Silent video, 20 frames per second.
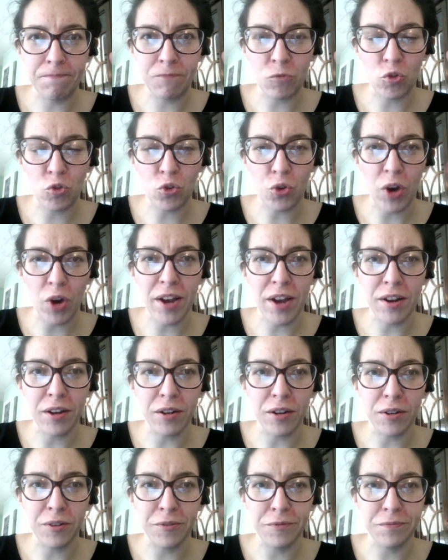try
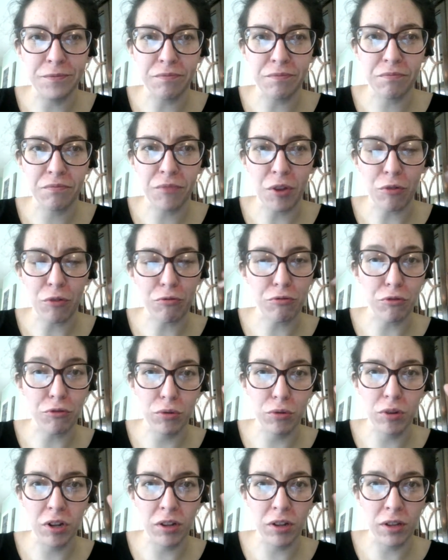to
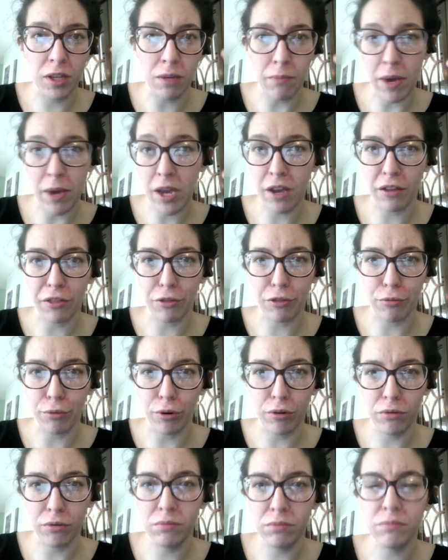frugally make it
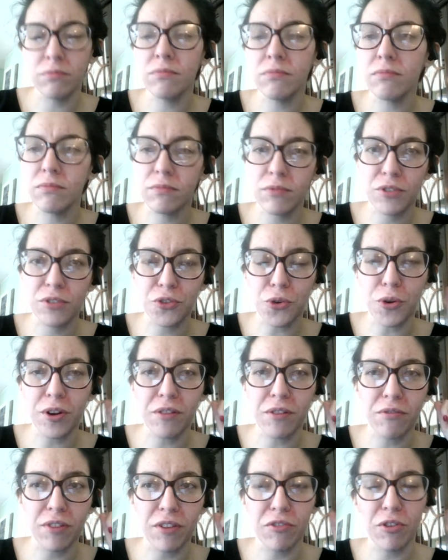through, sort
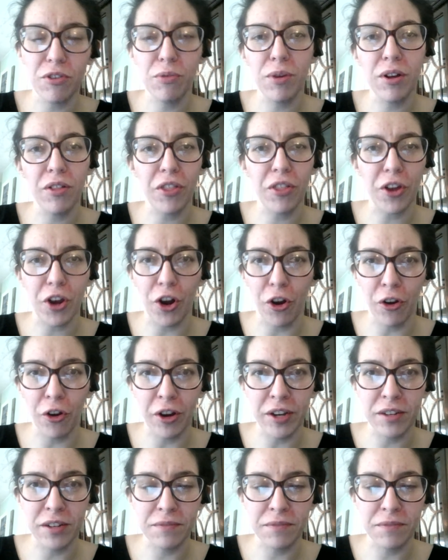of, if you will, the current